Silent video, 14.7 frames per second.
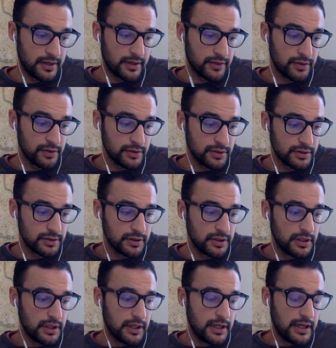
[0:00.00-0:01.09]
doors
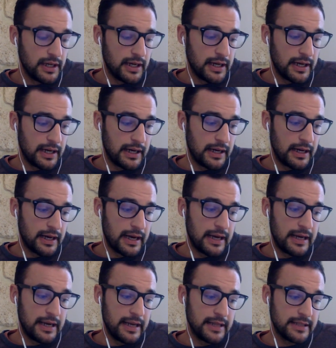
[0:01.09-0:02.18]

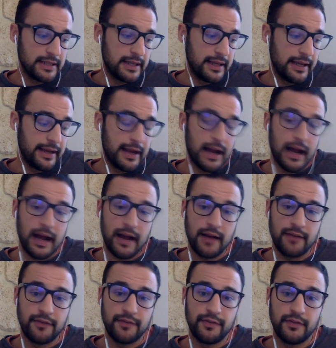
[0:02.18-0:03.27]
unless they
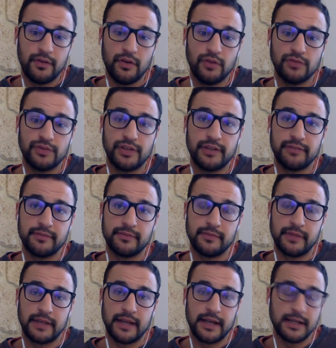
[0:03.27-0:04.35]
have long-term
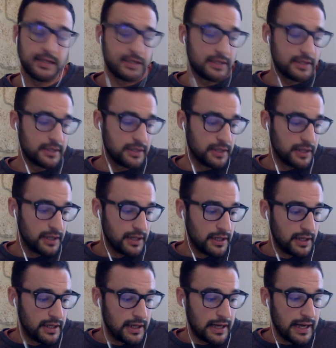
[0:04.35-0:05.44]
guests,
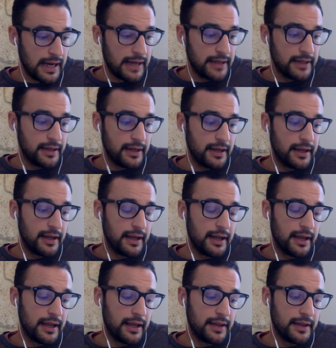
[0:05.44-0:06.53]
and
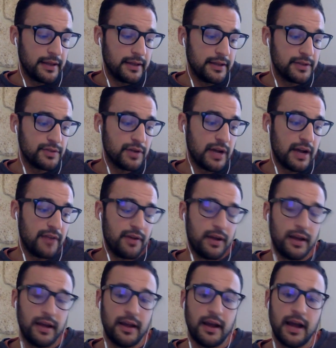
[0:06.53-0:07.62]
they need to have
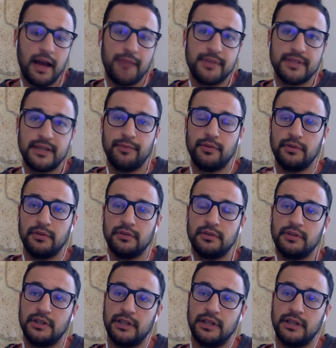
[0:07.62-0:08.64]
a habitable